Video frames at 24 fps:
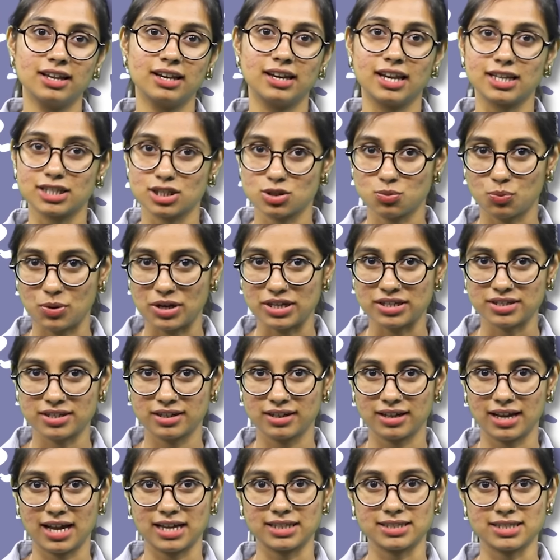Let's wait
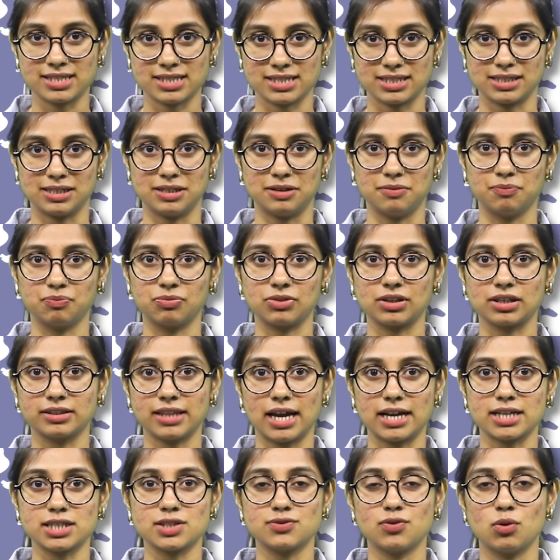and see.
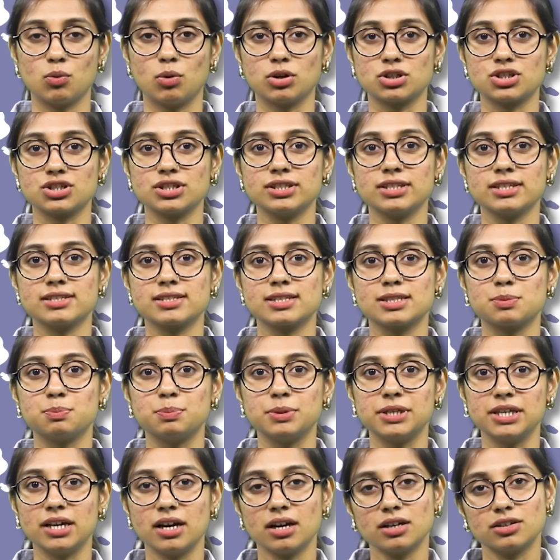Thanks for watching. This is
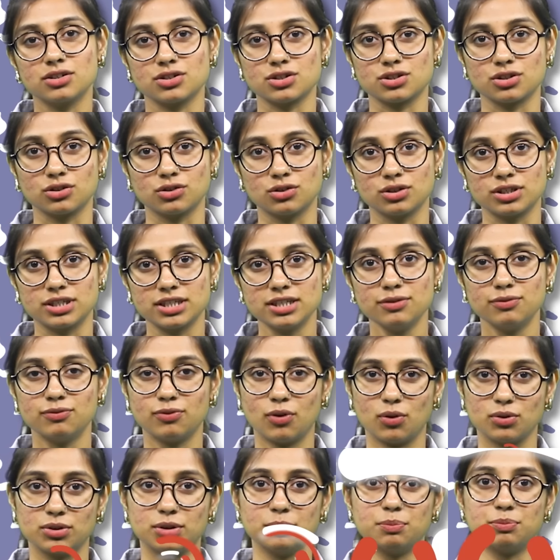Pia Krishnankutty
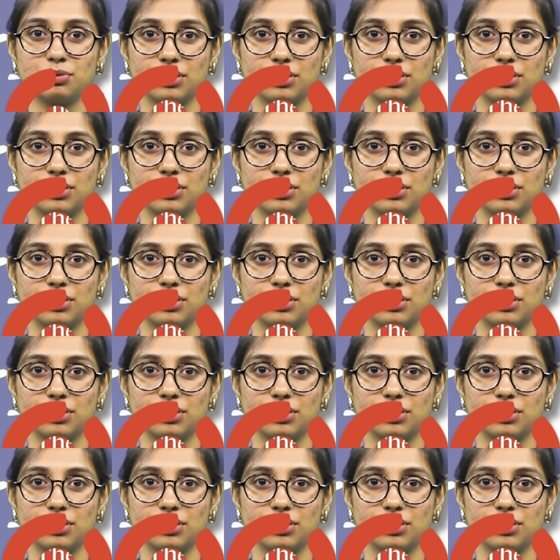for The